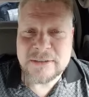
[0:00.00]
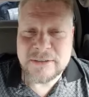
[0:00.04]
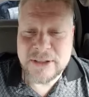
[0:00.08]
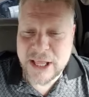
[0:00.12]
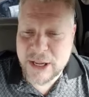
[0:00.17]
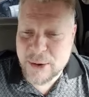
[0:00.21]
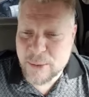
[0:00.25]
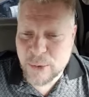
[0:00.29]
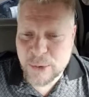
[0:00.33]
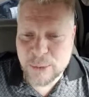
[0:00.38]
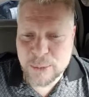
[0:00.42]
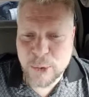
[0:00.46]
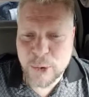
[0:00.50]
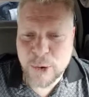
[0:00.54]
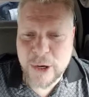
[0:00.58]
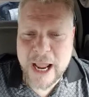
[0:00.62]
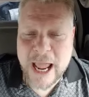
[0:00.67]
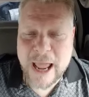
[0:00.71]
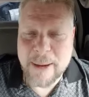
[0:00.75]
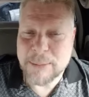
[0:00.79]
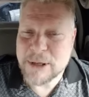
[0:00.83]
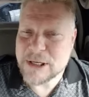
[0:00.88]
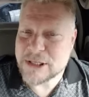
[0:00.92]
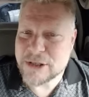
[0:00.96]
They weren't more
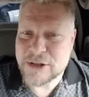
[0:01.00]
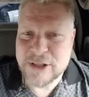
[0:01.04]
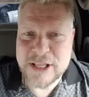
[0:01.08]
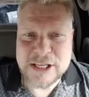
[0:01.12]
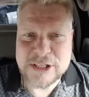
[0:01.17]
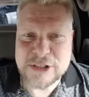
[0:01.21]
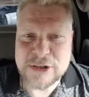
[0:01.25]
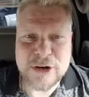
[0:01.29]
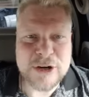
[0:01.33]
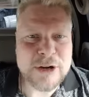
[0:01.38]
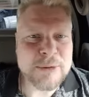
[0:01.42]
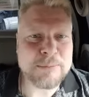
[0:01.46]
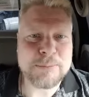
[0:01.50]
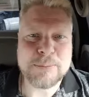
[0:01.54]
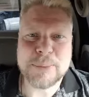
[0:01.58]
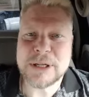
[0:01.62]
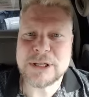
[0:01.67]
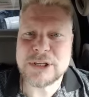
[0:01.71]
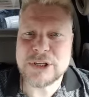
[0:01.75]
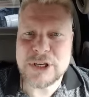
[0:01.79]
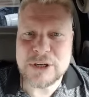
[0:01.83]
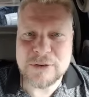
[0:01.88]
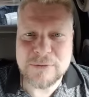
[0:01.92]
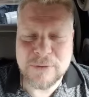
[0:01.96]
happy, so they started
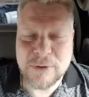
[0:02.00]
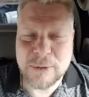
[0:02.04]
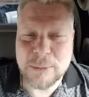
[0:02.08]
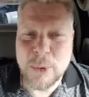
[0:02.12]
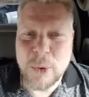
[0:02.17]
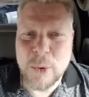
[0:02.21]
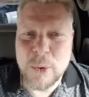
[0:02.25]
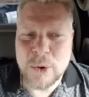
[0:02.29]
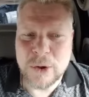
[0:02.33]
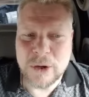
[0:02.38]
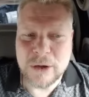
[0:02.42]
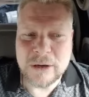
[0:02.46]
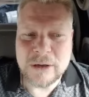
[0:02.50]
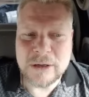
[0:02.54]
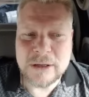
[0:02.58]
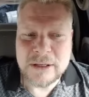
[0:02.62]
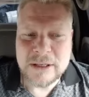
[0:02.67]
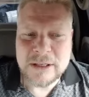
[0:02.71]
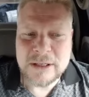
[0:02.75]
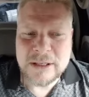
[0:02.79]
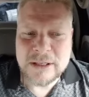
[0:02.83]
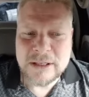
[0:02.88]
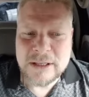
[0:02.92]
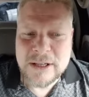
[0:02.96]
bitching for more.
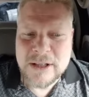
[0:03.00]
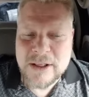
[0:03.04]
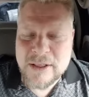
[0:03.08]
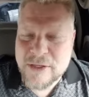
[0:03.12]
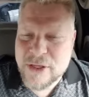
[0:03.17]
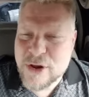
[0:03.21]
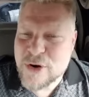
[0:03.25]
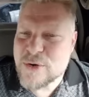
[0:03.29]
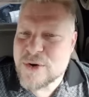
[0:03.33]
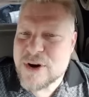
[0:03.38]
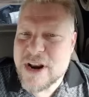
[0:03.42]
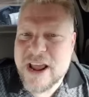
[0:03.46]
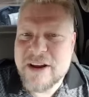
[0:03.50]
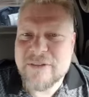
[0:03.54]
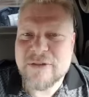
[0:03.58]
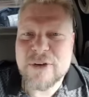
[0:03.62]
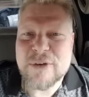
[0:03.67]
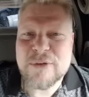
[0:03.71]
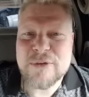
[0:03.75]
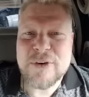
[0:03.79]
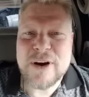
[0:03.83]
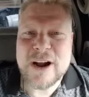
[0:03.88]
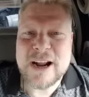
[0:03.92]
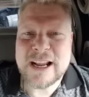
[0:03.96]
They're
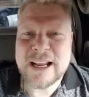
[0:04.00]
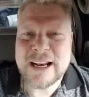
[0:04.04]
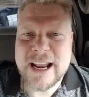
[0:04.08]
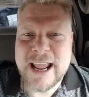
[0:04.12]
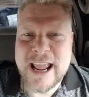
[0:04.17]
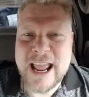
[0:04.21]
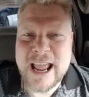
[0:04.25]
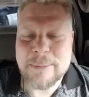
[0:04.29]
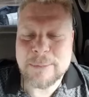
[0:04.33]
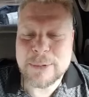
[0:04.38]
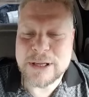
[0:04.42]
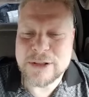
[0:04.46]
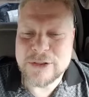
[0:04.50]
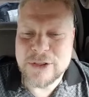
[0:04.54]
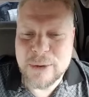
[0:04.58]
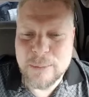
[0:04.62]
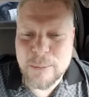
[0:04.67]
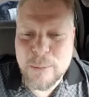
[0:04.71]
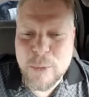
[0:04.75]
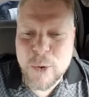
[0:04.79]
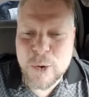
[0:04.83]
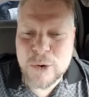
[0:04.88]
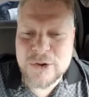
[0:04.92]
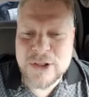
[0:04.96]
never fucking happy, and the
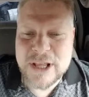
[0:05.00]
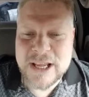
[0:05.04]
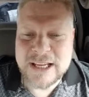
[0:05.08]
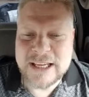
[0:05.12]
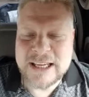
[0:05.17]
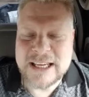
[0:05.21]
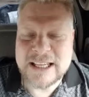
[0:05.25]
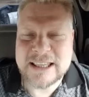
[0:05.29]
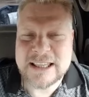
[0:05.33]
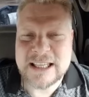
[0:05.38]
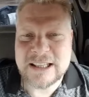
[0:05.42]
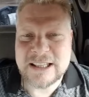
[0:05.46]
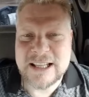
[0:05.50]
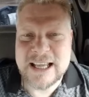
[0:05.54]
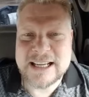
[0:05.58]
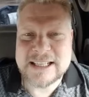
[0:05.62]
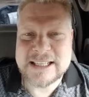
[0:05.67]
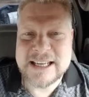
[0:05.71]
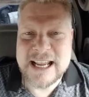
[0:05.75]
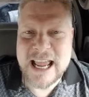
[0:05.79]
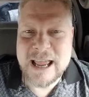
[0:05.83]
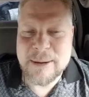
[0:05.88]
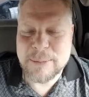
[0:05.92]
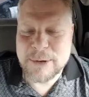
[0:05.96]
more they get, the
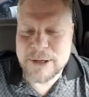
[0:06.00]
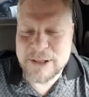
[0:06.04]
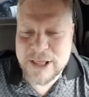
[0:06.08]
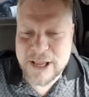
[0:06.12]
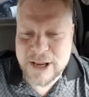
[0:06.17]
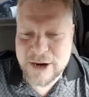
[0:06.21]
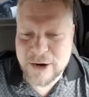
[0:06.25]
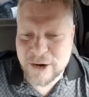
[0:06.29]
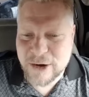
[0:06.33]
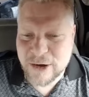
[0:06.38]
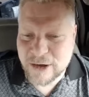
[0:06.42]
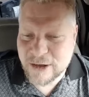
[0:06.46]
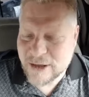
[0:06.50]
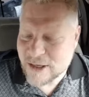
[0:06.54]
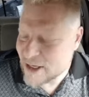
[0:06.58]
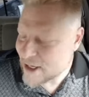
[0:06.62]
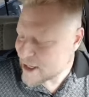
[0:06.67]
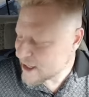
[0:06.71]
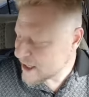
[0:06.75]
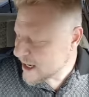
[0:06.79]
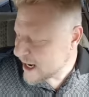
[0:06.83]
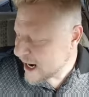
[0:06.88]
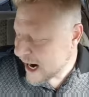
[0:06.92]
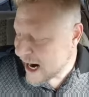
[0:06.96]
less happy they are.
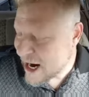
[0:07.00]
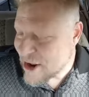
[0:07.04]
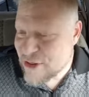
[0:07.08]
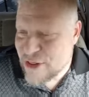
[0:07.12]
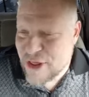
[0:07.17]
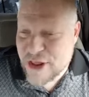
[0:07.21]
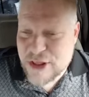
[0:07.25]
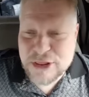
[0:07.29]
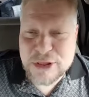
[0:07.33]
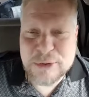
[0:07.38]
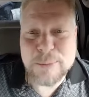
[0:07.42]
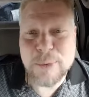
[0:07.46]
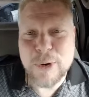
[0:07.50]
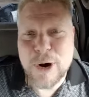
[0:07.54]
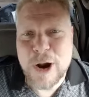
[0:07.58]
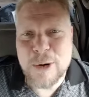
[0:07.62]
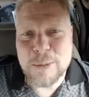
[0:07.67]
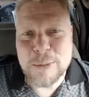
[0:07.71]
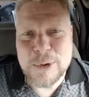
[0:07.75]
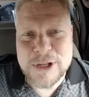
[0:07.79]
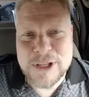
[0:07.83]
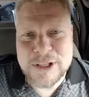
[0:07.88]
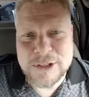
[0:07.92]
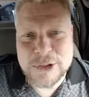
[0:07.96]
I think that
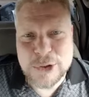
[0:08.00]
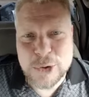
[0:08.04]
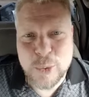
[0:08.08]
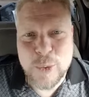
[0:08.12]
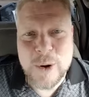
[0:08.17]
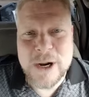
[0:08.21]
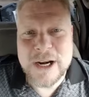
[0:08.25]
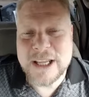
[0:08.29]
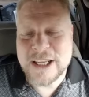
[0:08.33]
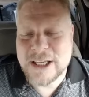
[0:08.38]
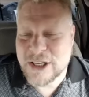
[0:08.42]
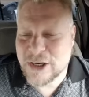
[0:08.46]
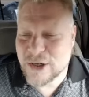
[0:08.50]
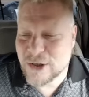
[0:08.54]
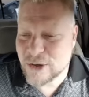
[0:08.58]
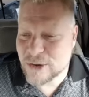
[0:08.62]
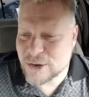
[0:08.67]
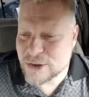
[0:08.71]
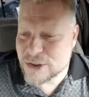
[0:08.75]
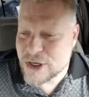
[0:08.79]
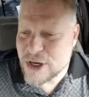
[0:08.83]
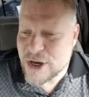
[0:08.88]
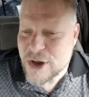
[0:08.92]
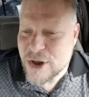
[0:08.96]
probably in 20
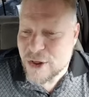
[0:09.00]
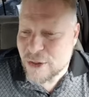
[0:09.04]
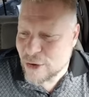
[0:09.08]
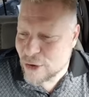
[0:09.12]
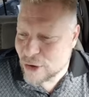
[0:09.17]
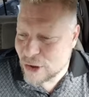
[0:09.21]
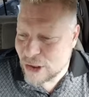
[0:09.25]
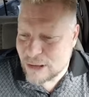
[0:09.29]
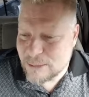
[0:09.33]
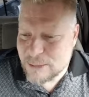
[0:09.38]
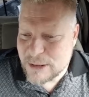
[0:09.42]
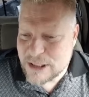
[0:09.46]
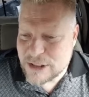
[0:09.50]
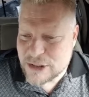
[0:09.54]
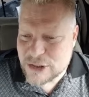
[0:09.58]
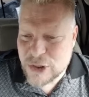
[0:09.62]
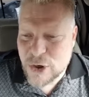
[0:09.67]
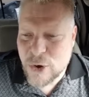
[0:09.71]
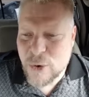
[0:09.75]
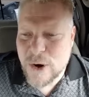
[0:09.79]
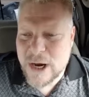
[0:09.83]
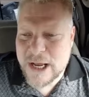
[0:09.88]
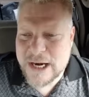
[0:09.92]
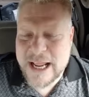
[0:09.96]
years, they're going to be
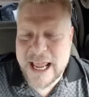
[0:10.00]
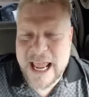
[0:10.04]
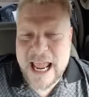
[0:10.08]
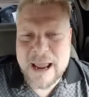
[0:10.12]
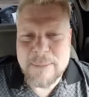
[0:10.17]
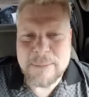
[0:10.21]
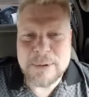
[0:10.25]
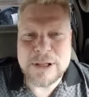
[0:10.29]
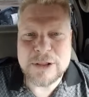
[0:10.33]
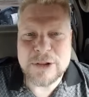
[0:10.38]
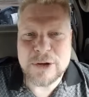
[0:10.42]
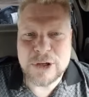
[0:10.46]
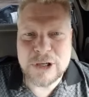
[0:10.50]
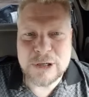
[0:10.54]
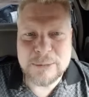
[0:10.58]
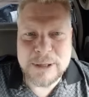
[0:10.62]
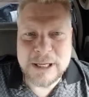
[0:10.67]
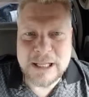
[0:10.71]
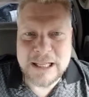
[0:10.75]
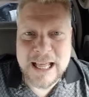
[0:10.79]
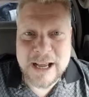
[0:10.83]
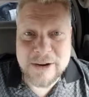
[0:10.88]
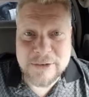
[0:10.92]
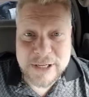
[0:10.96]
so unhappy, they're going to
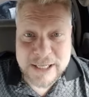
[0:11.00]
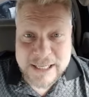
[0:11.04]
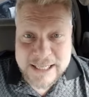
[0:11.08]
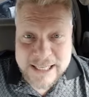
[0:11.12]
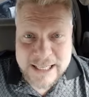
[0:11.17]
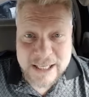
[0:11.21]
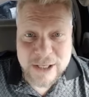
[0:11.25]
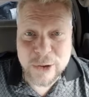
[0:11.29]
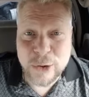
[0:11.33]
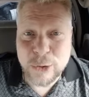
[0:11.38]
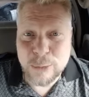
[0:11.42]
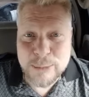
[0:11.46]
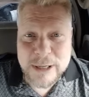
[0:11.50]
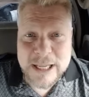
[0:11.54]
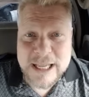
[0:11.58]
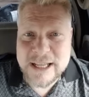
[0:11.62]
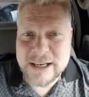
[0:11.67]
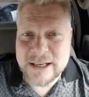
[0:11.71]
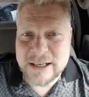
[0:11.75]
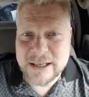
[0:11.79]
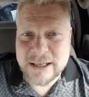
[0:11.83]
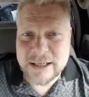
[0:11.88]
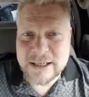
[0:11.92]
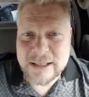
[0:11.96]
be allowed to kill
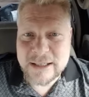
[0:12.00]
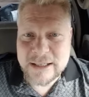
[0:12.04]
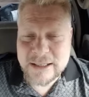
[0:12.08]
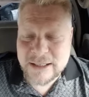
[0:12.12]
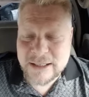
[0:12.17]
men